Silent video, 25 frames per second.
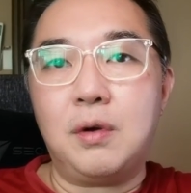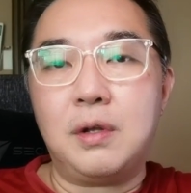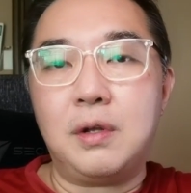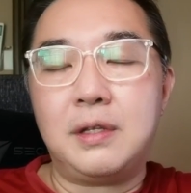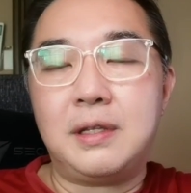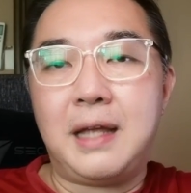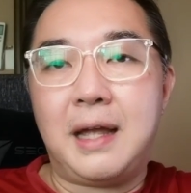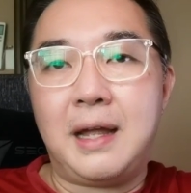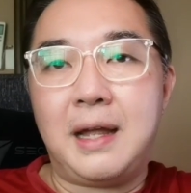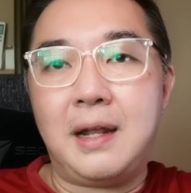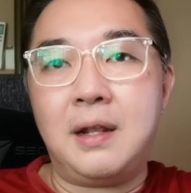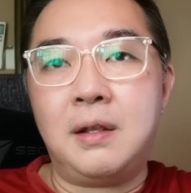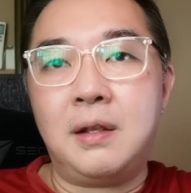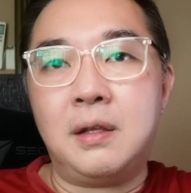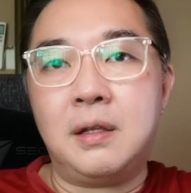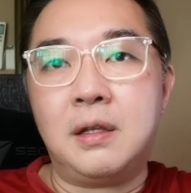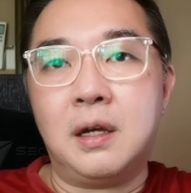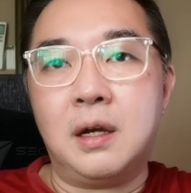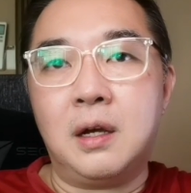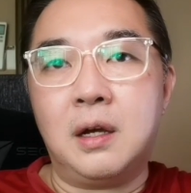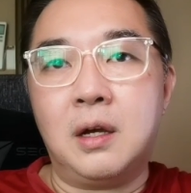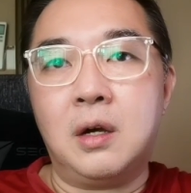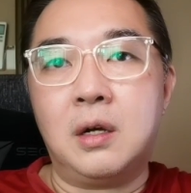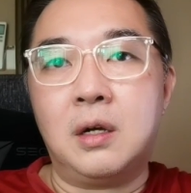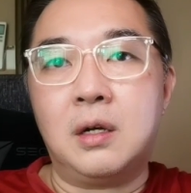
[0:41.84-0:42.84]
than
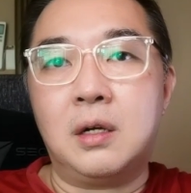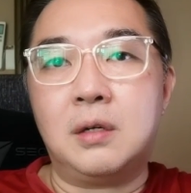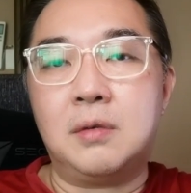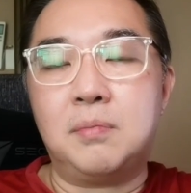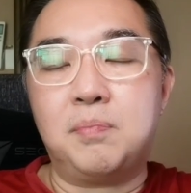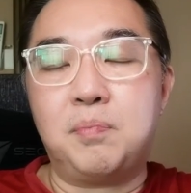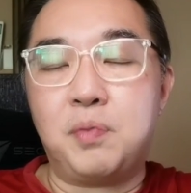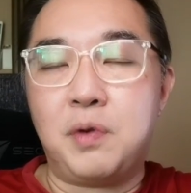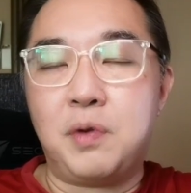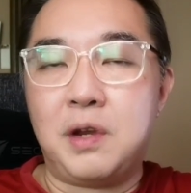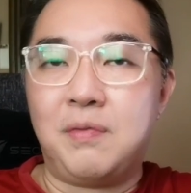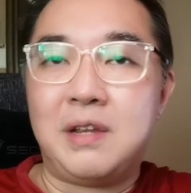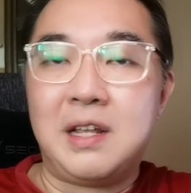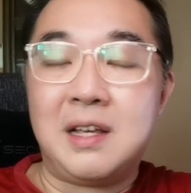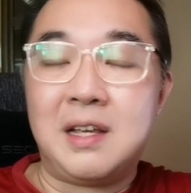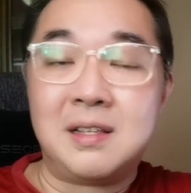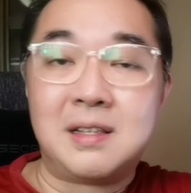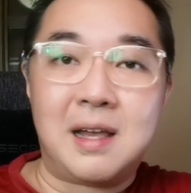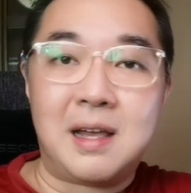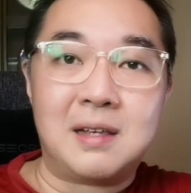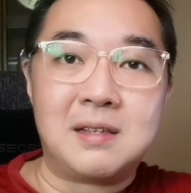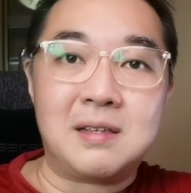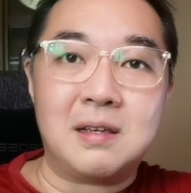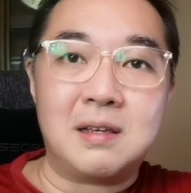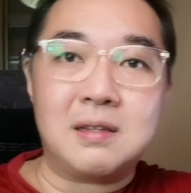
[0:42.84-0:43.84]
the
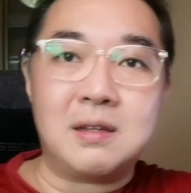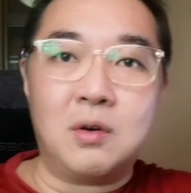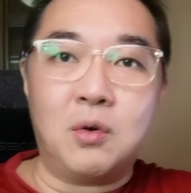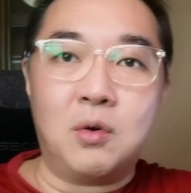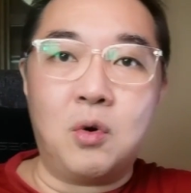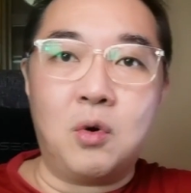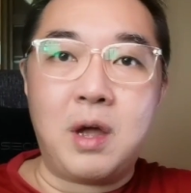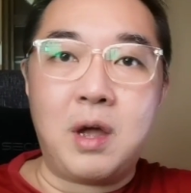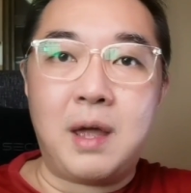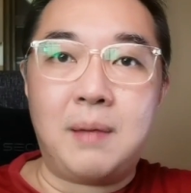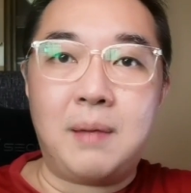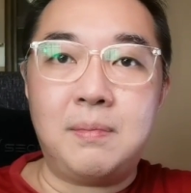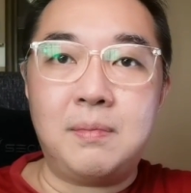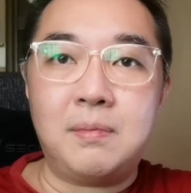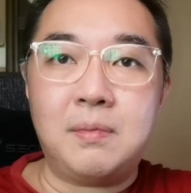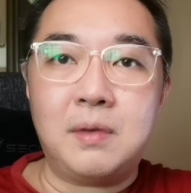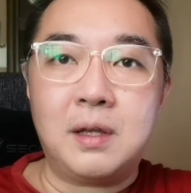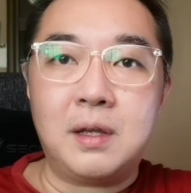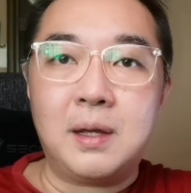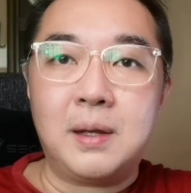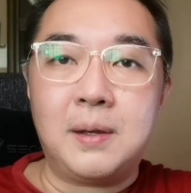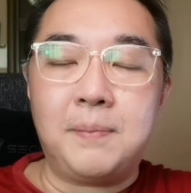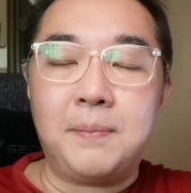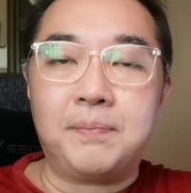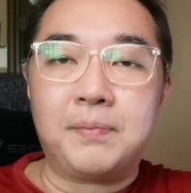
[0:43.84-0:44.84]
predecessor, the OM
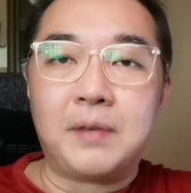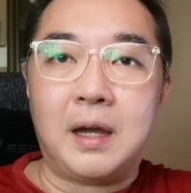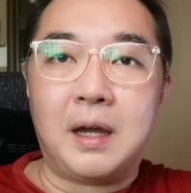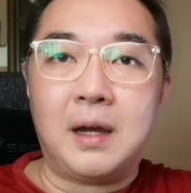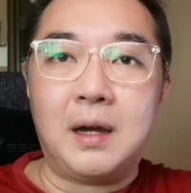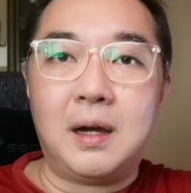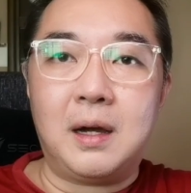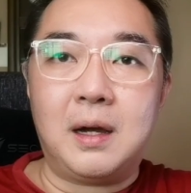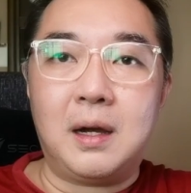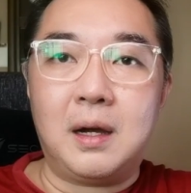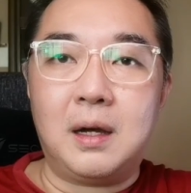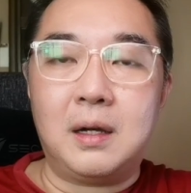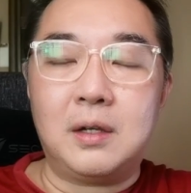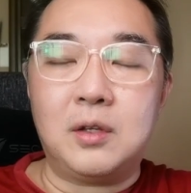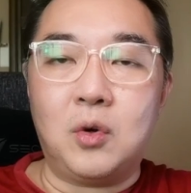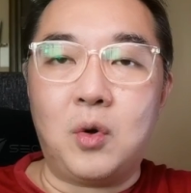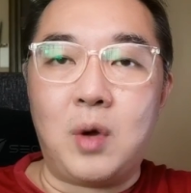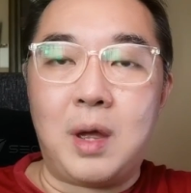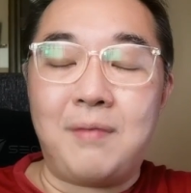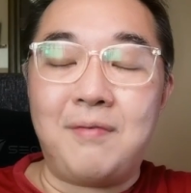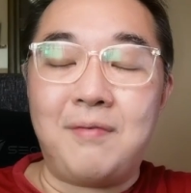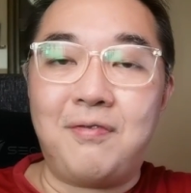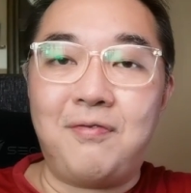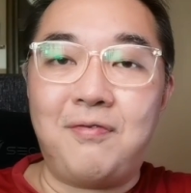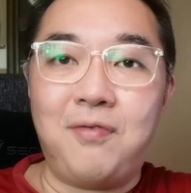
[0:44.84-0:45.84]

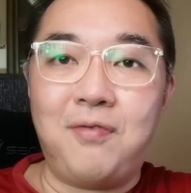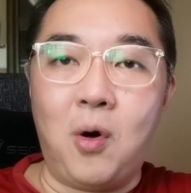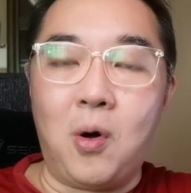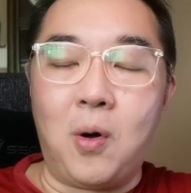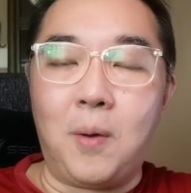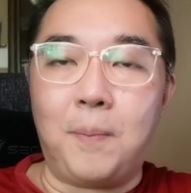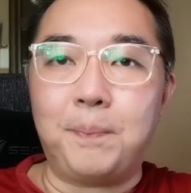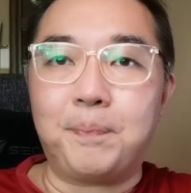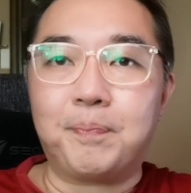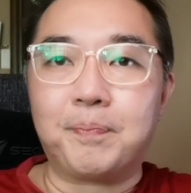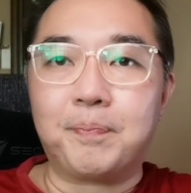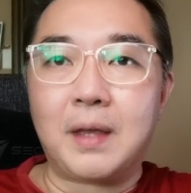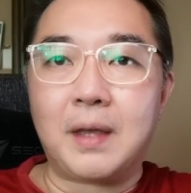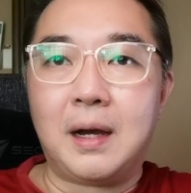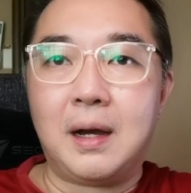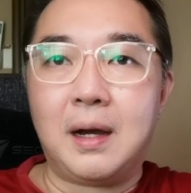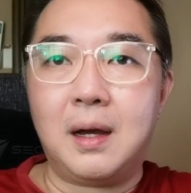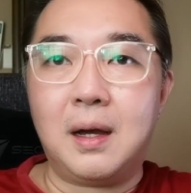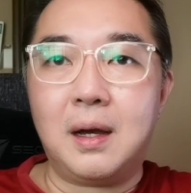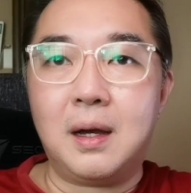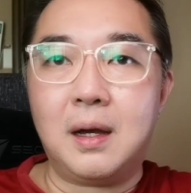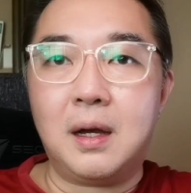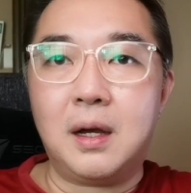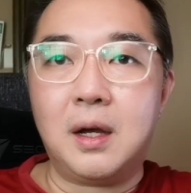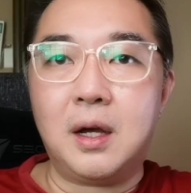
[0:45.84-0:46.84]
4.
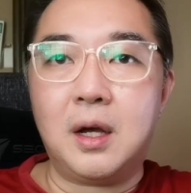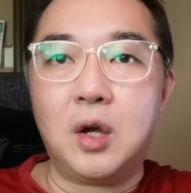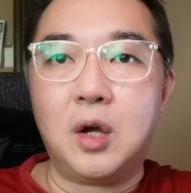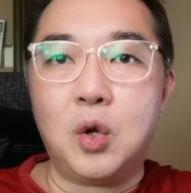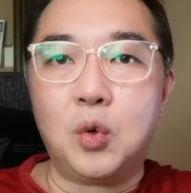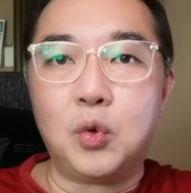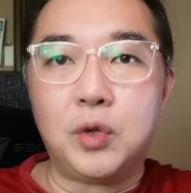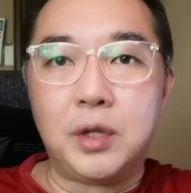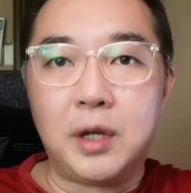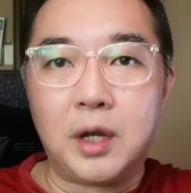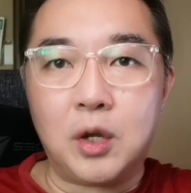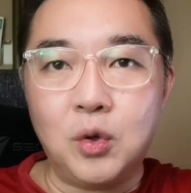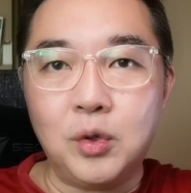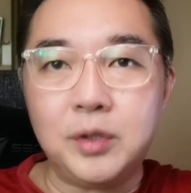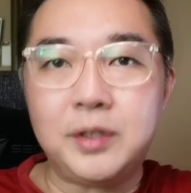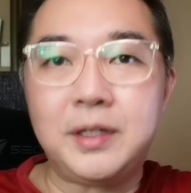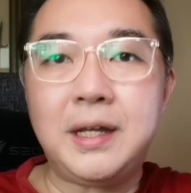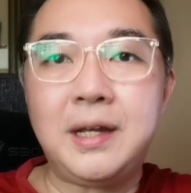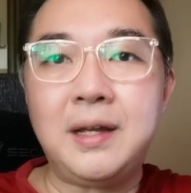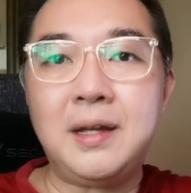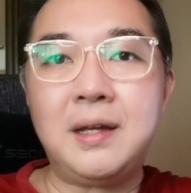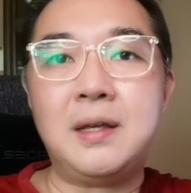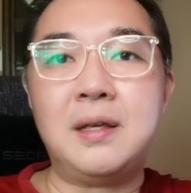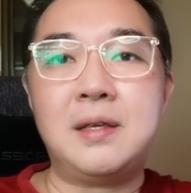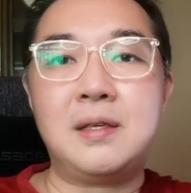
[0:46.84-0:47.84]
The good
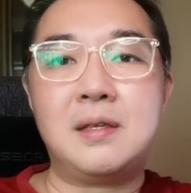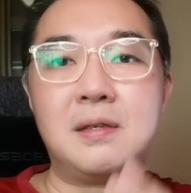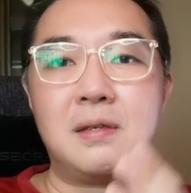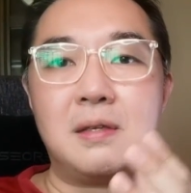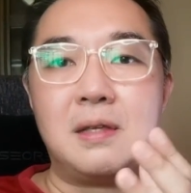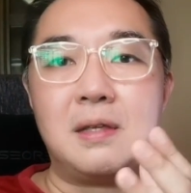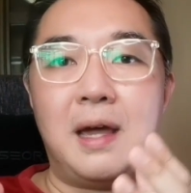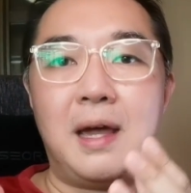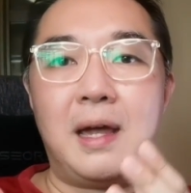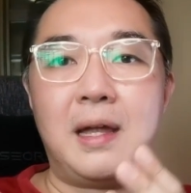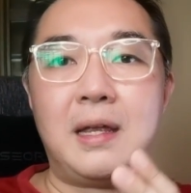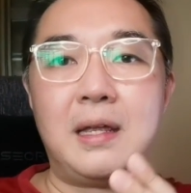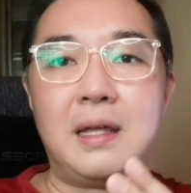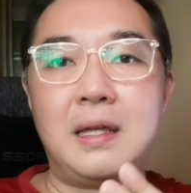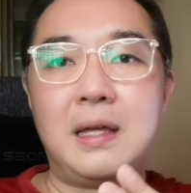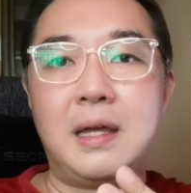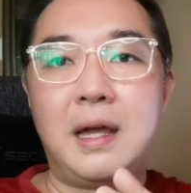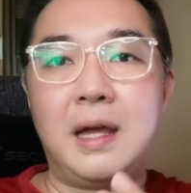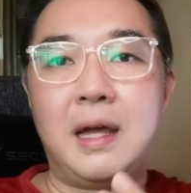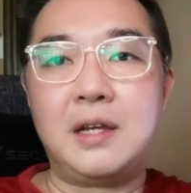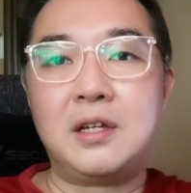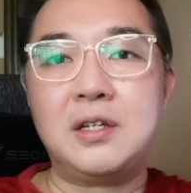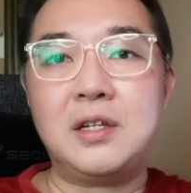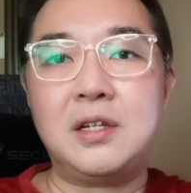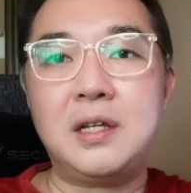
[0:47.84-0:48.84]
thing is that it
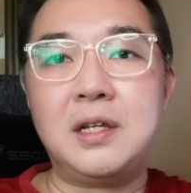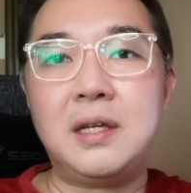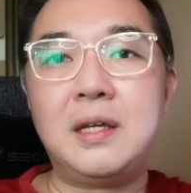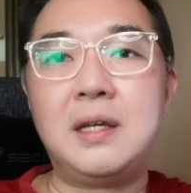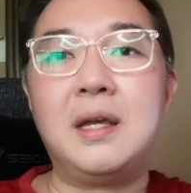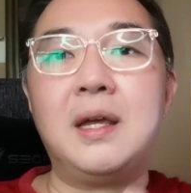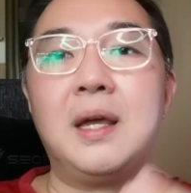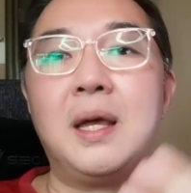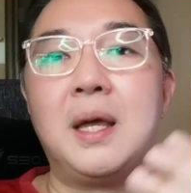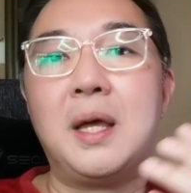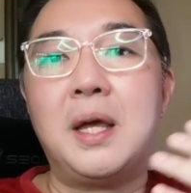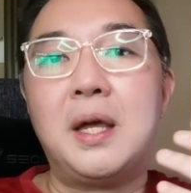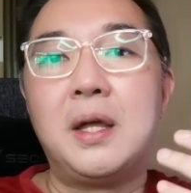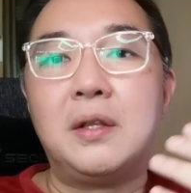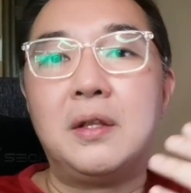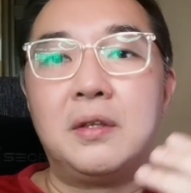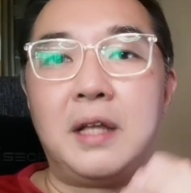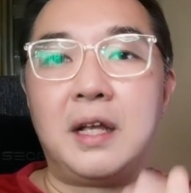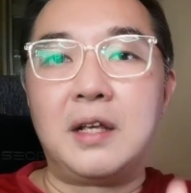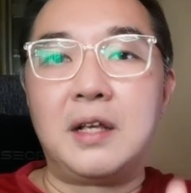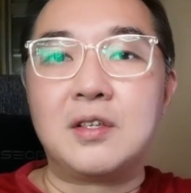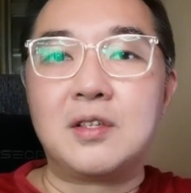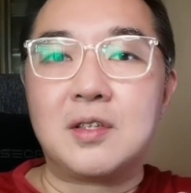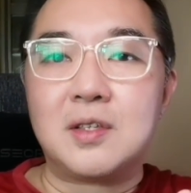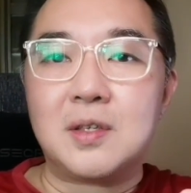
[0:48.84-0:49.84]
actually
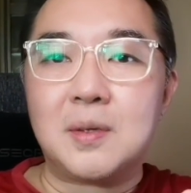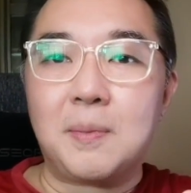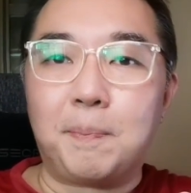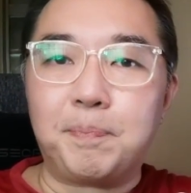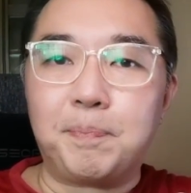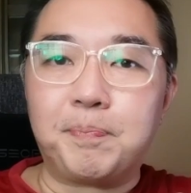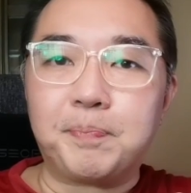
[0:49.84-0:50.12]
takes